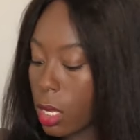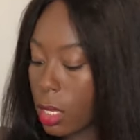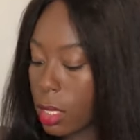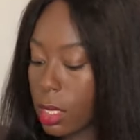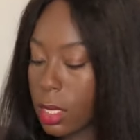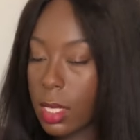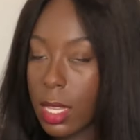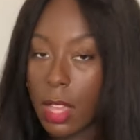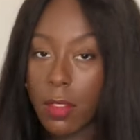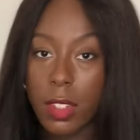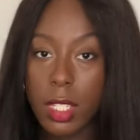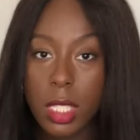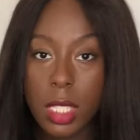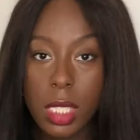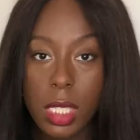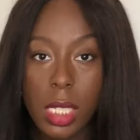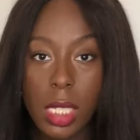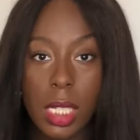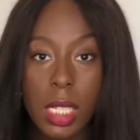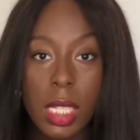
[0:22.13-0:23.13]

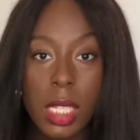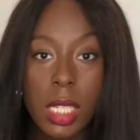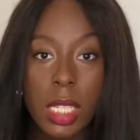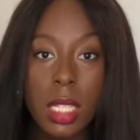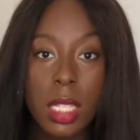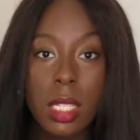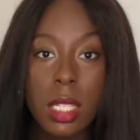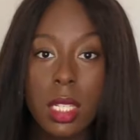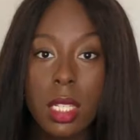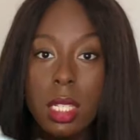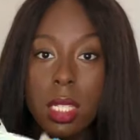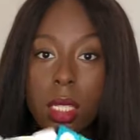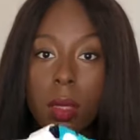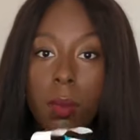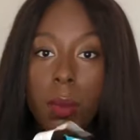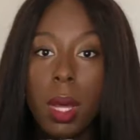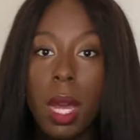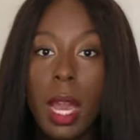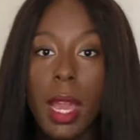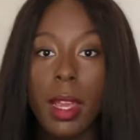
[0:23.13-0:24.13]
70s
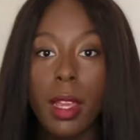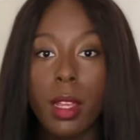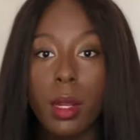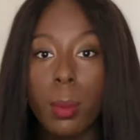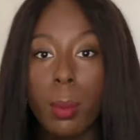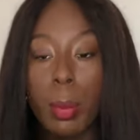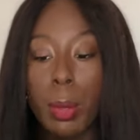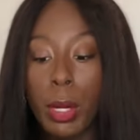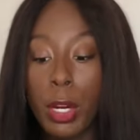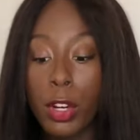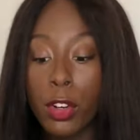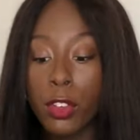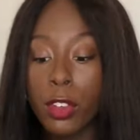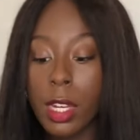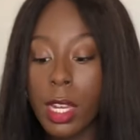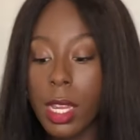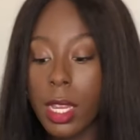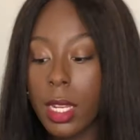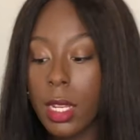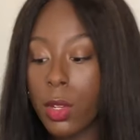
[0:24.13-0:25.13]
inspired
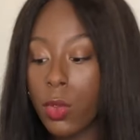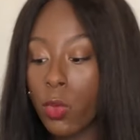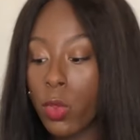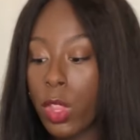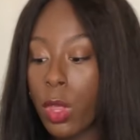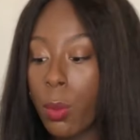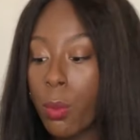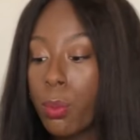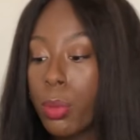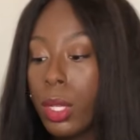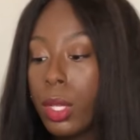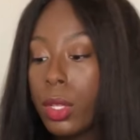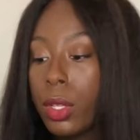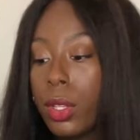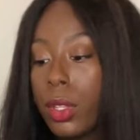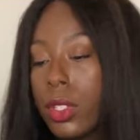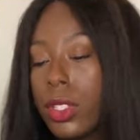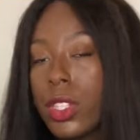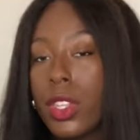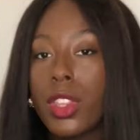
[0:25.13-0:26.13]
print with the
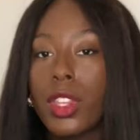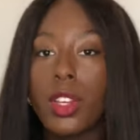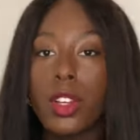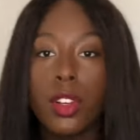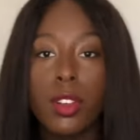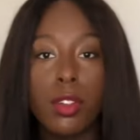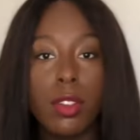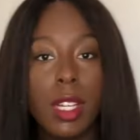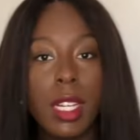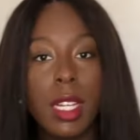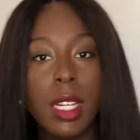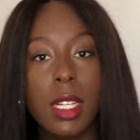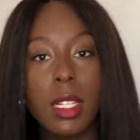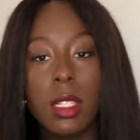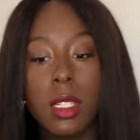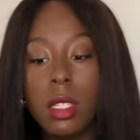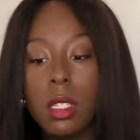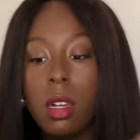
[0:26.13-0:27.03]
blues and the greens.